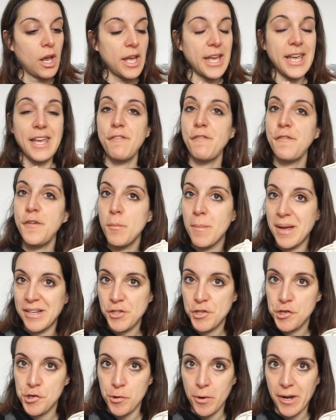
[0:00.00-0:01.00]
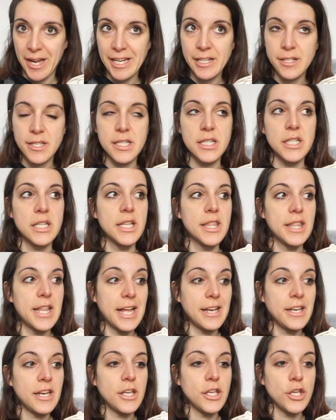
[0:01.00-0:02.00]
If you menstruate,
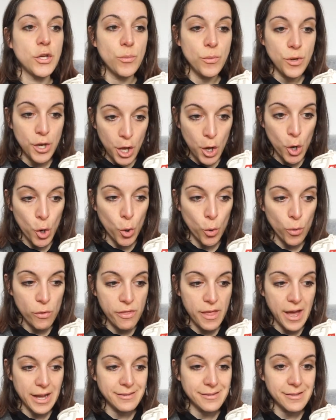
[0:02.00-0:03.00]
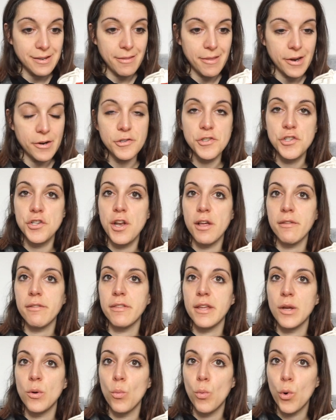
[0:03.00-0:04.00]
then you know that there's
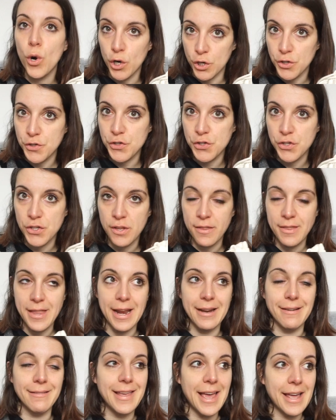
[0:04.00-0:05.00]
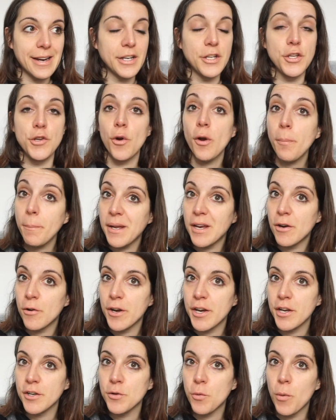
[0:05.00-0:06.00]
nothing worse than getting your
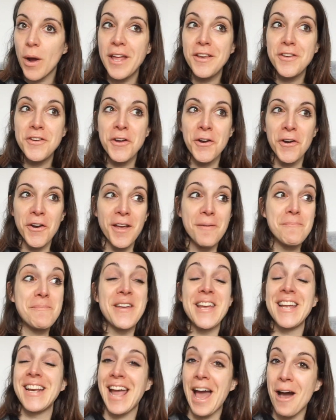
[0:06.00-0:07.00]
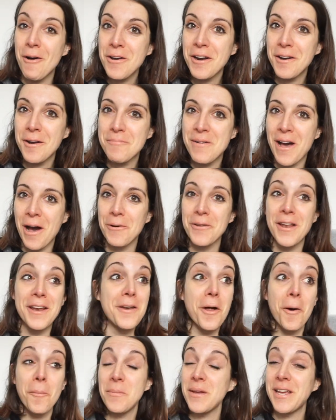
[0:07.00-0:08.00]
period when you're being out and about and
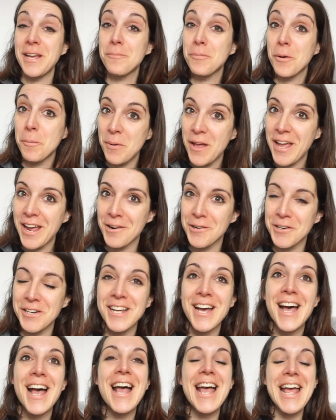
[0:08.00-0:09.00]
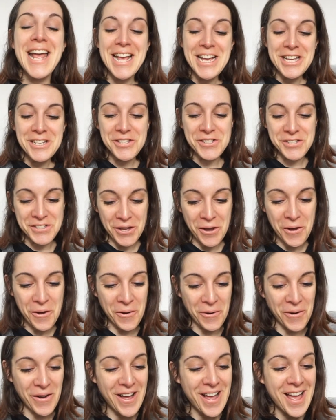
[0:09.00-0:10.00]
not being prepared.
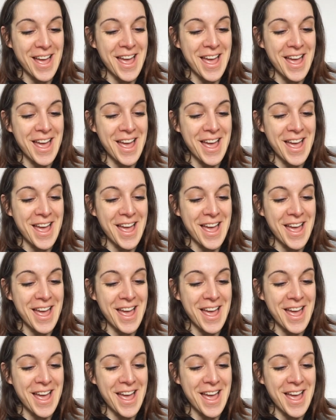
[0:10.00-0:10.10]
So